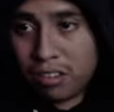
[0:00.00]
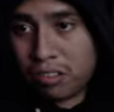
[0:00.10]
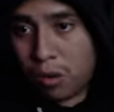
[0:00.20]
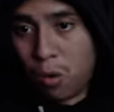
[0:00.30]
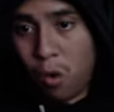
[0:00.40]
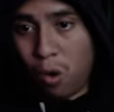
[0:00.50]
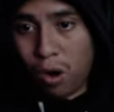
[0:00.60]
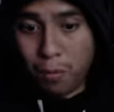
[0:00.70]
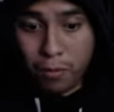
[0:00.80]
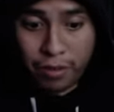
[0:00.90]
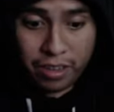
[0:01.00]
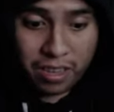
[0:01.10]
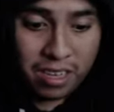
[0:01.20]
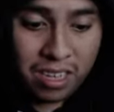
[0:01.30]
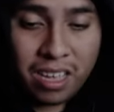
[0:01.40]
is a horror movie.
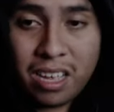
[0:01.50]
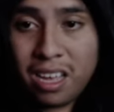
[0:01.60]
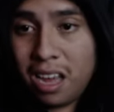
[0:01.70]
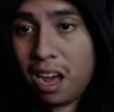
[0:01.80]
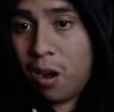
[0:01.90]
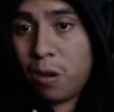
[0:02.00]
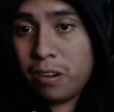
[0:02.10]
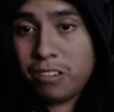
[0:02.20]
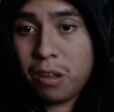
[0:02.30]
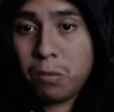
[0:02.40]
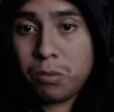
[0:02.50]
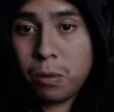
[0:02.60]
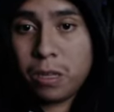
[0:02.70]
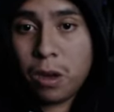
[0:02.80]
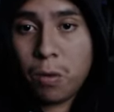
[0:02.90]
I don't understand what's
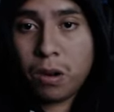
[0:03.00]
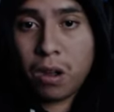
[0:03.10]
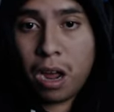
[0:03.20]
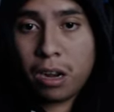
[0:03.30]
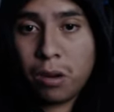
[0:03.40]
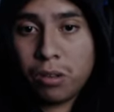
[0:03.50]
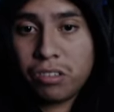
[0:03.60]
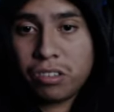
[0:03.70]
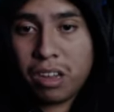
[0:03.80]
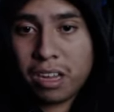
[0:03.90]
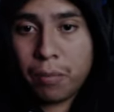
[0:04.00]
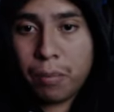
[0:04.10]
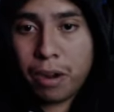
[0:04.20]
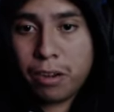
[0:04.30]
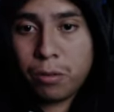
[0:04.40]
really going on. I know this is like a
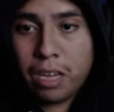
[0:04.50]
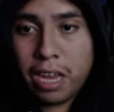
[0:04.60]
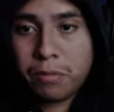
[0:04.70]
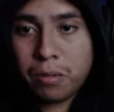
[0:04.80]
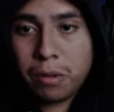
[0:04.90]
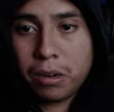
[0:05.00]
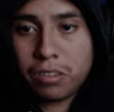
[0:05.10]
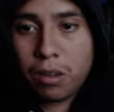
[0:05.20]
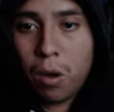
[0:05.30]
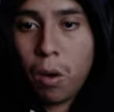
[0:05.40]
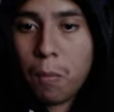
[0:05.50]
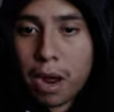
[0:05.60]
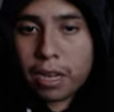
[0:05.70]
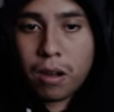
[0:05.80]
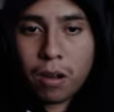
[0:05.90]
brand new game to me so. Oh
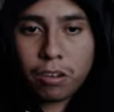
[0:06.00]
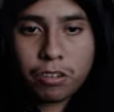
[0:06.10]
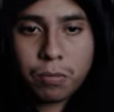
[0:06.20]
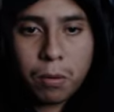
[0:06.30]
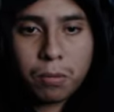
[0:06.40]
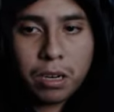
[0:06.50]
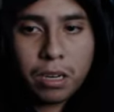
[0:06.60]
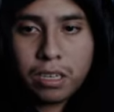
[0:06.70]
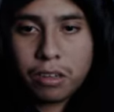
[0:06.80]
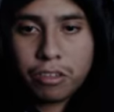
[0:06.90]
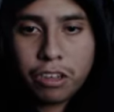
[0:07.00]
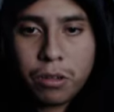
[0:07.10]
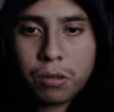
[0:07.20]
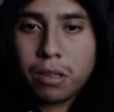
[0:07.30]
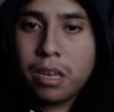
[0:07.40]
my gosh, bro. Y'all need to
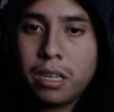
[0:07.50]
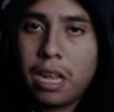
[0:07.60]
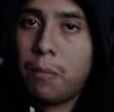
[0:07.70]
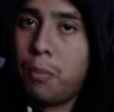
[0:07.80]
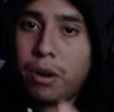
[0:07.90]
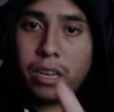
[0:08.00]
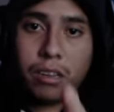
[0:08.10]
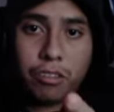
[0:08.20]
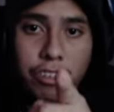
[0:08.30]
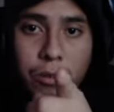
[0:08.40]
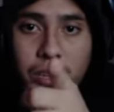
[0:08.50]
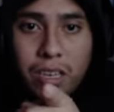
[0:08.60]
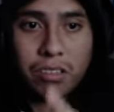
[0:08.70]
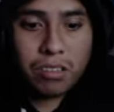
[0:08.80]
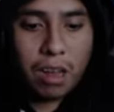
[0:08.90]
chill. That boy need to chill. He
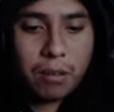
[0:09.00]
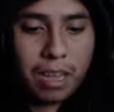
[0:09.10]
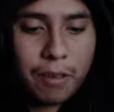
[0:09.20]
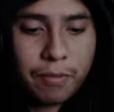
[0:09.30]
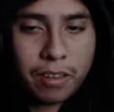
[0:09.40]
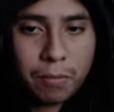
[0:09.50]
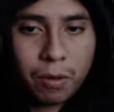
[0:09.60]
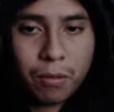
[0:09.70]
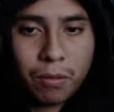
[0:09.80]
needs to stop laughing, bro.